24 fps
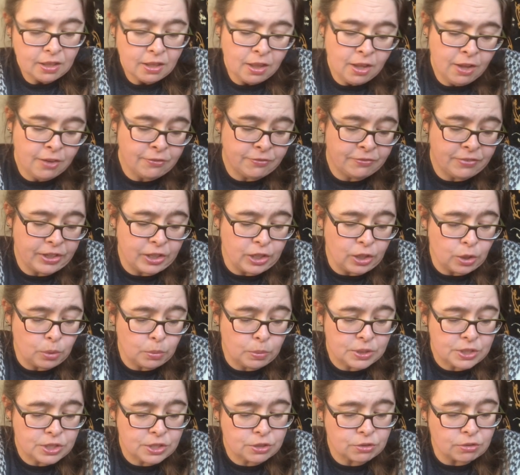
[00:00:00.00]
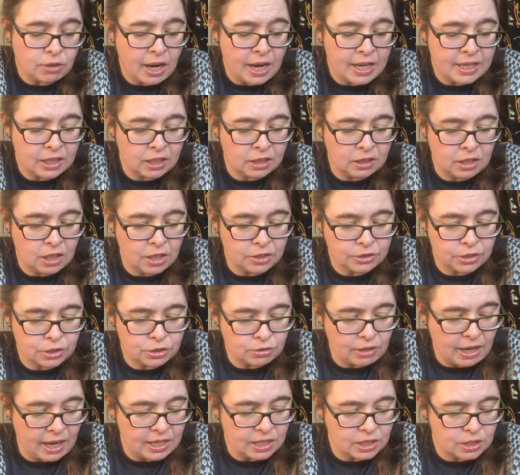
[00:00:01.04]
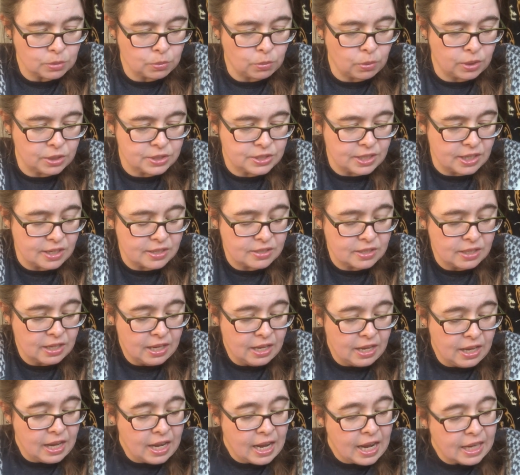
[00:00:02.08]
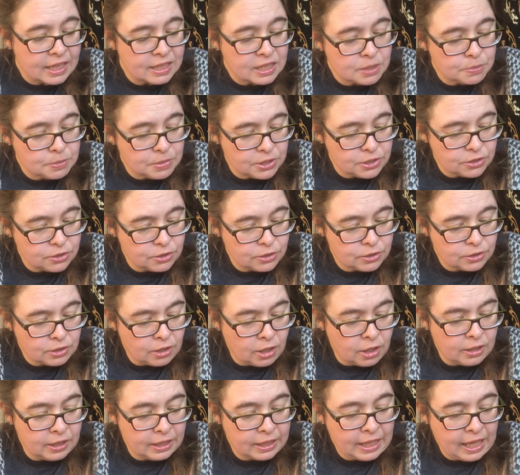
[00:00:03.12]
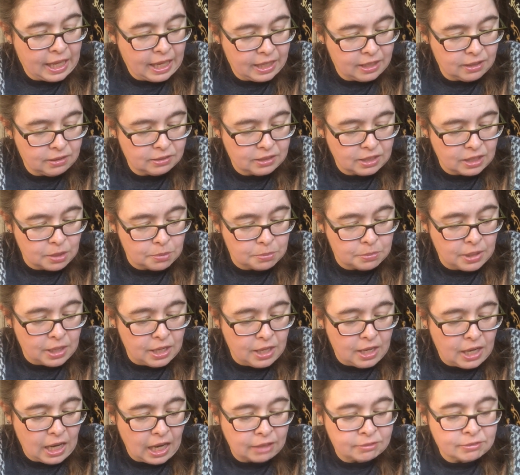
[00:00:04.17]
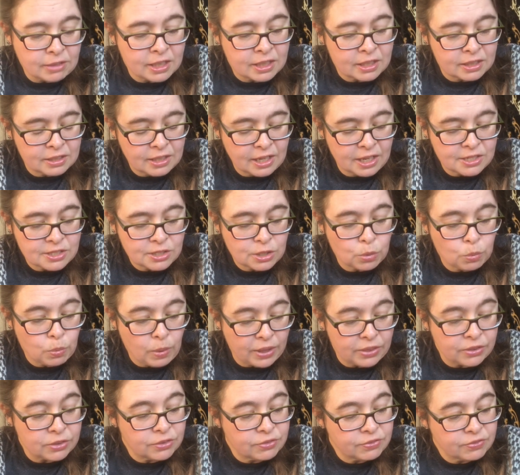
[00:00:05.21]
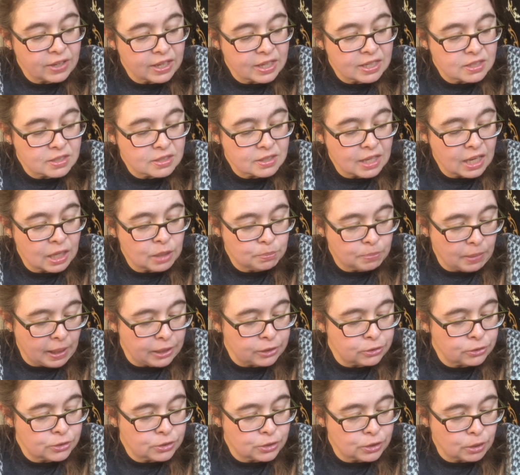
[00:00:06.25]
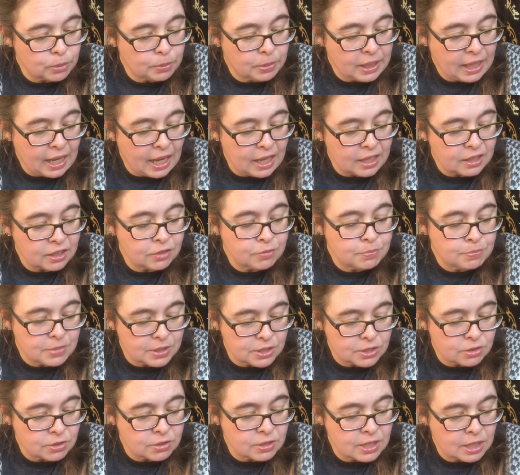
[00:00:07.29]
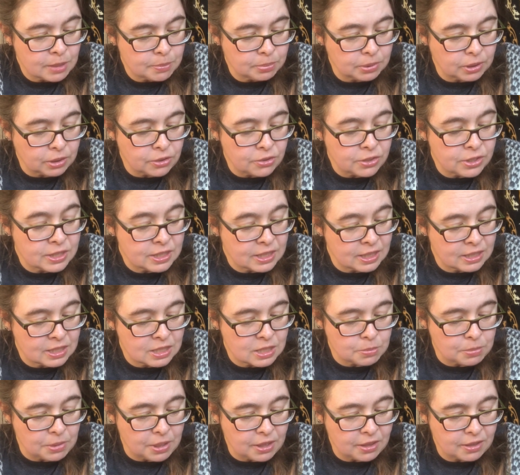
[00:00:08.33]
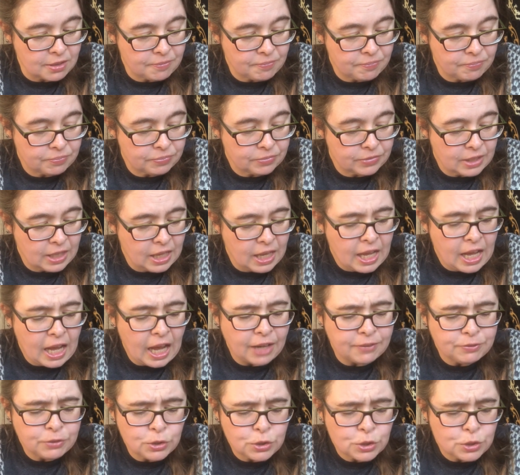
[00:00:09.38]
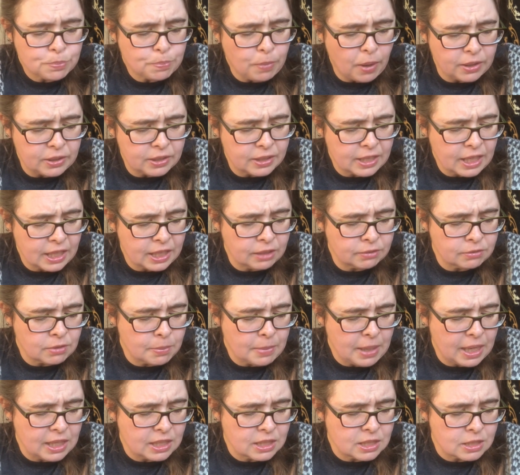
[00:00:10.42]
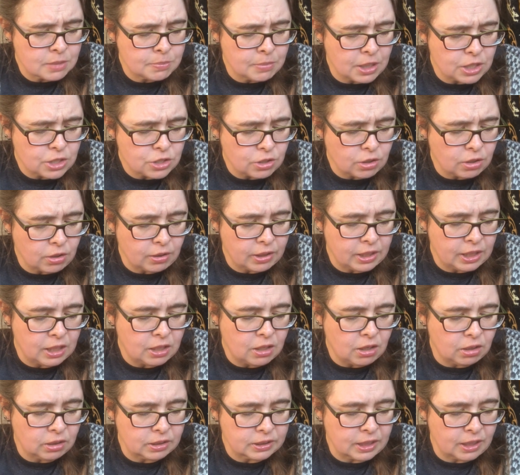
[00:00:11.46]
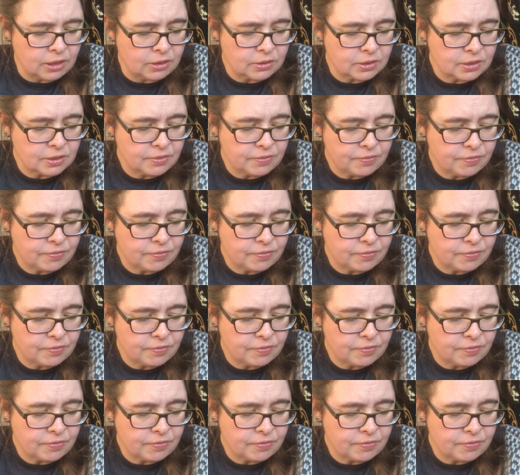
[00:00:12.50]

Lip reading: A figure was striding along the track towards us, and as Mr. Darling hailed him, I recognized the weathered face and battered derby hat of Mr. Tippler, the tinsmith. "Have you spotted any remains, Mitchell?" he called out.